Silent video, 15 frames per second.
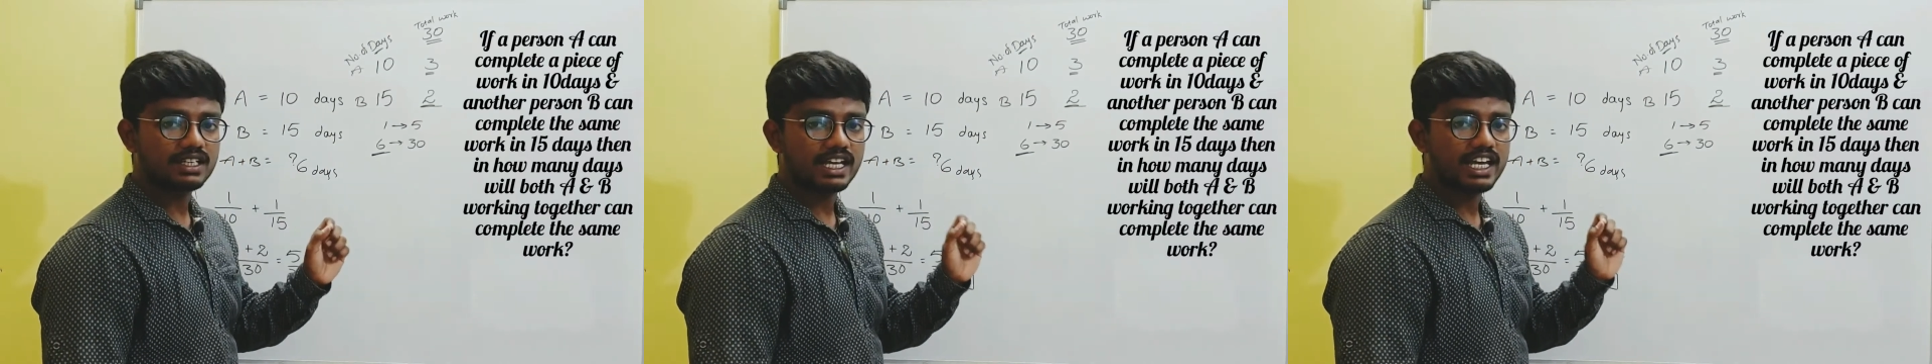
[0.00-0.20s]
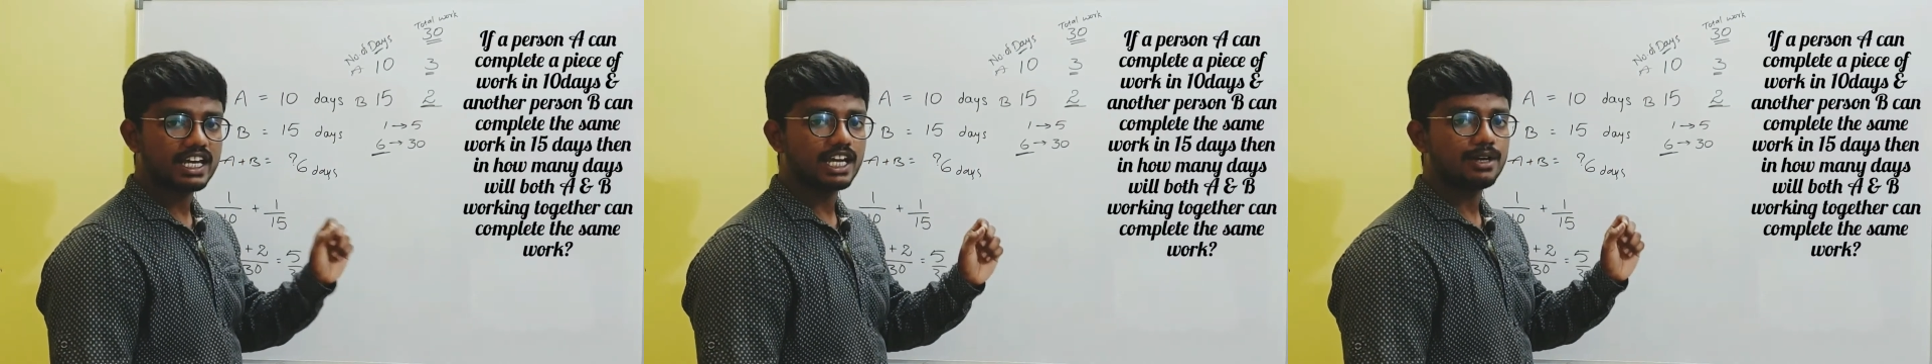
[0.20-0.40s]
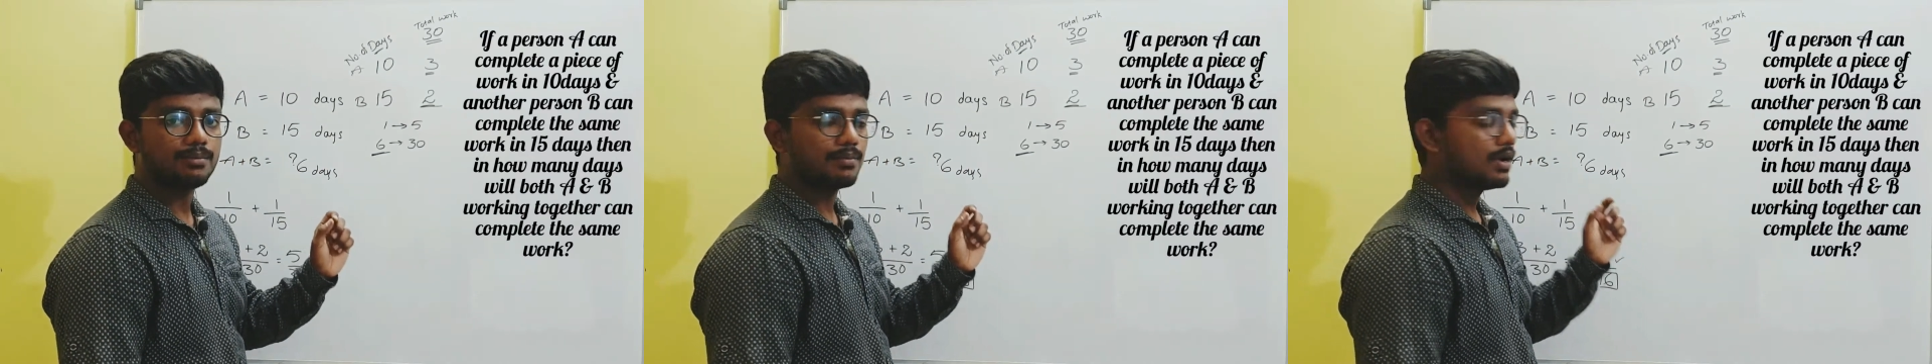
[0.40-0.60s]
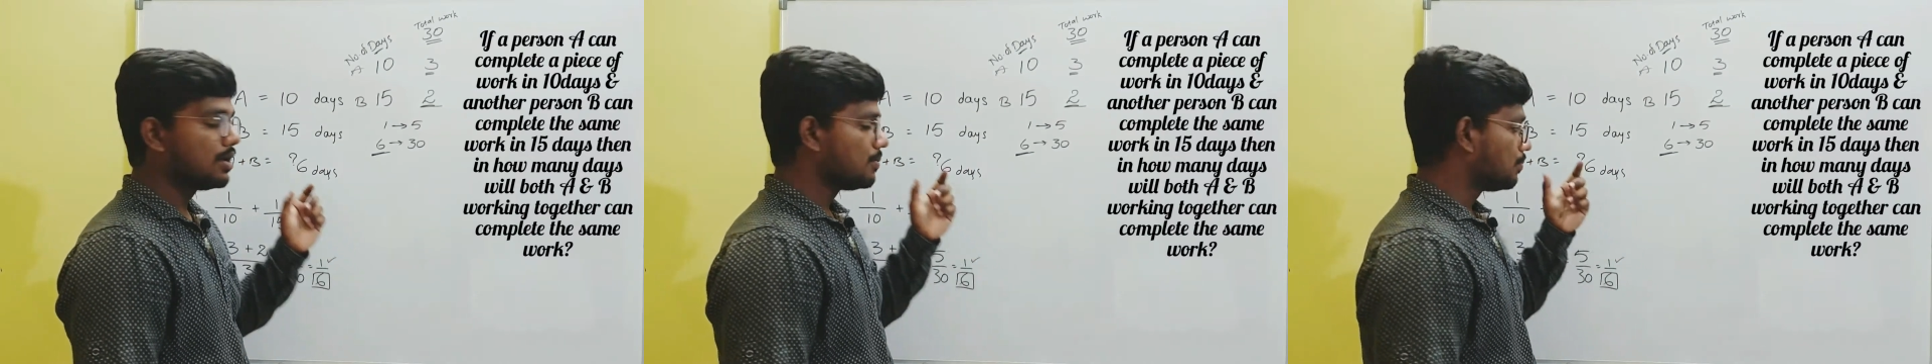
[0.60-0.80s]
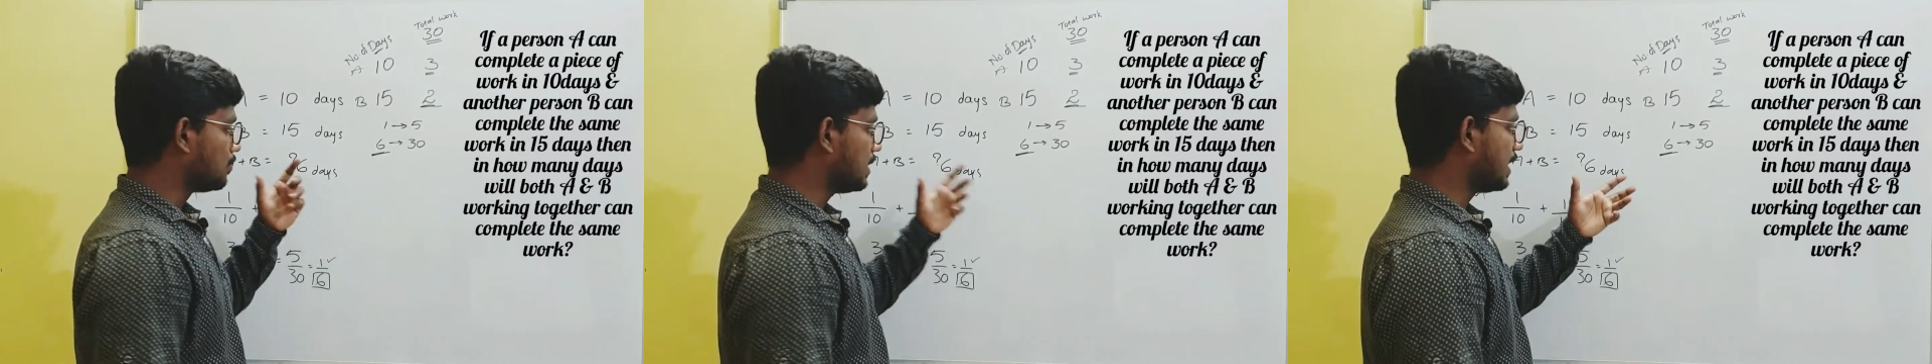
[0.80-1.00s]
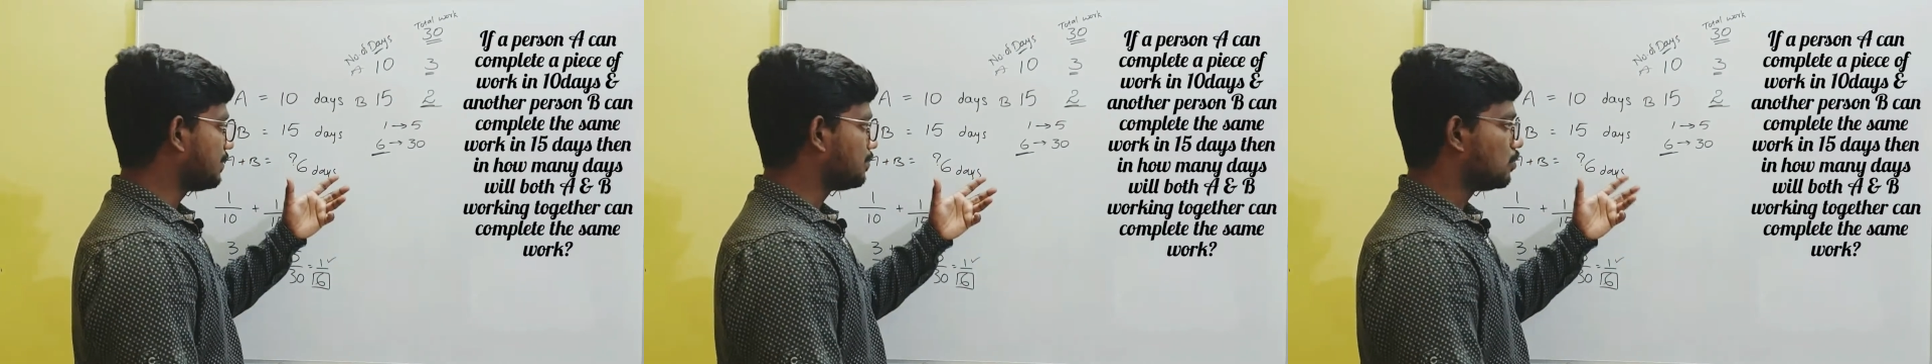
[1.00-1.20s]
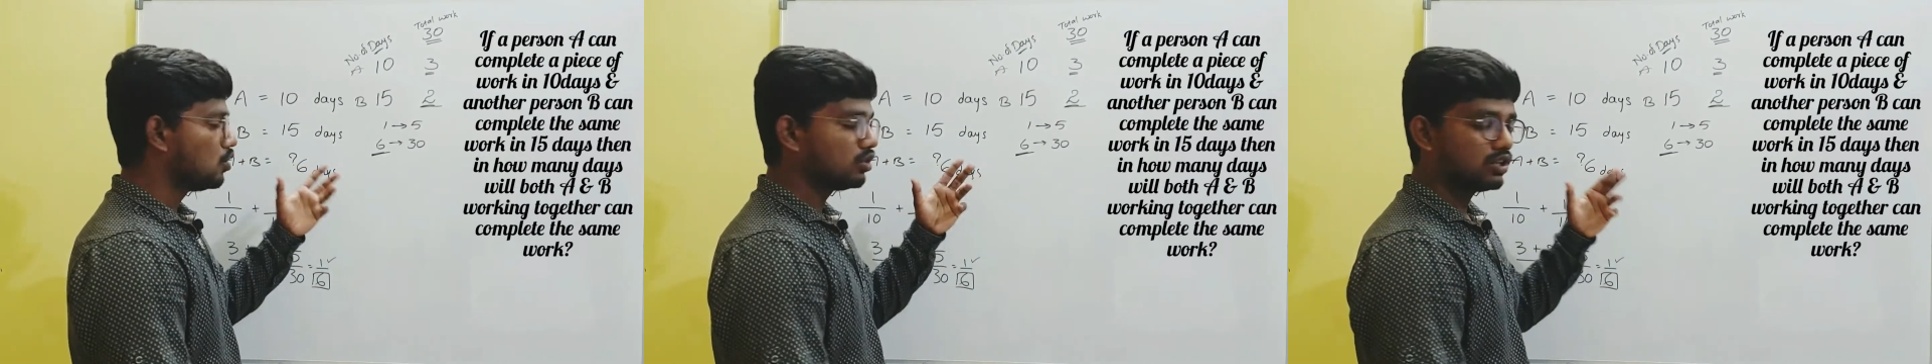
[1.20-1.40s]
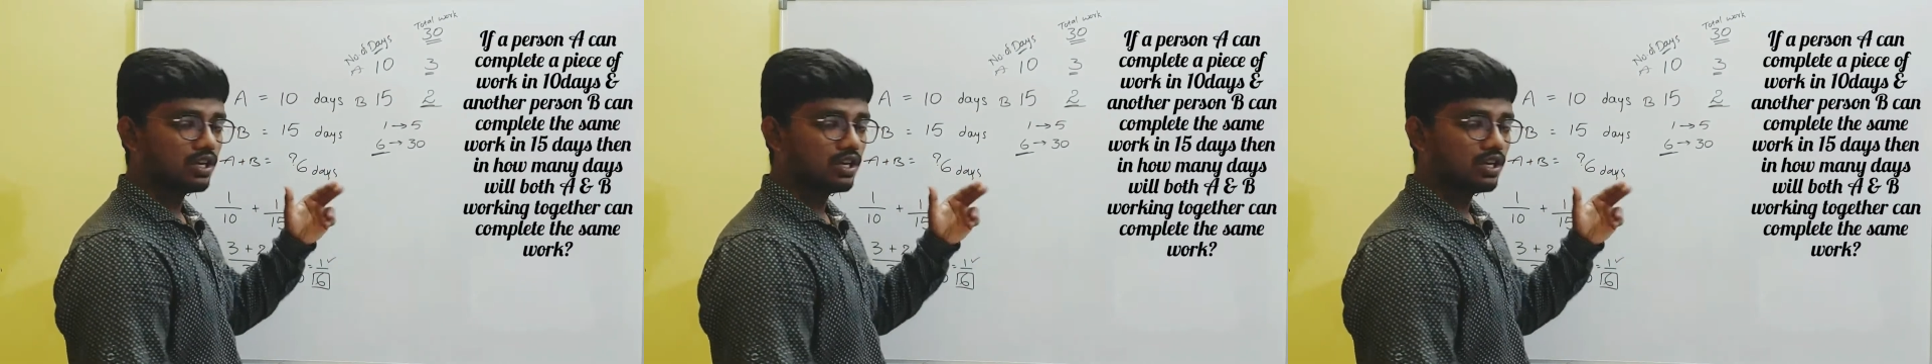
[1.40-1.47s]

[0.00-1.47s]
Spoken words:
taken by both